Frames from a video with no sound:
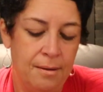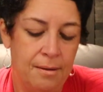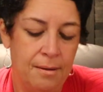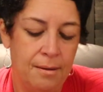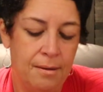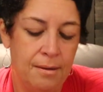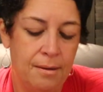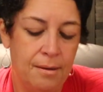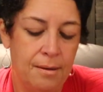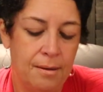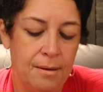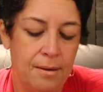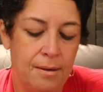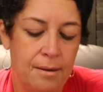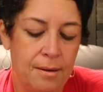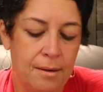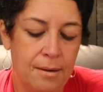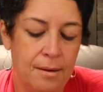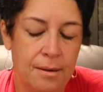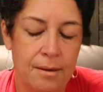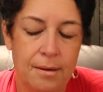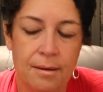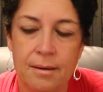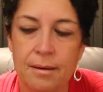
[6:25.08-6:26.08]

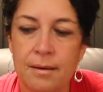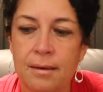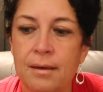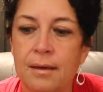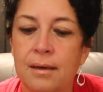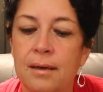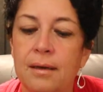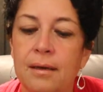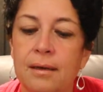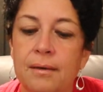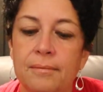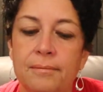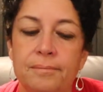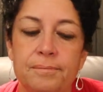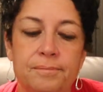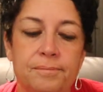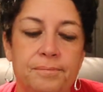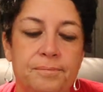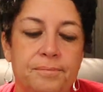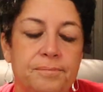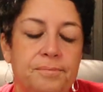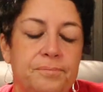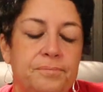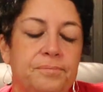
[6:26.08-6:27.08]

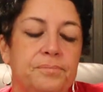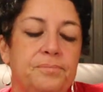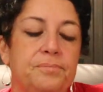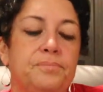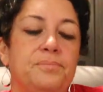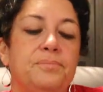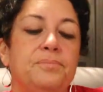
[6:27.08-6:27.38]
[no speech]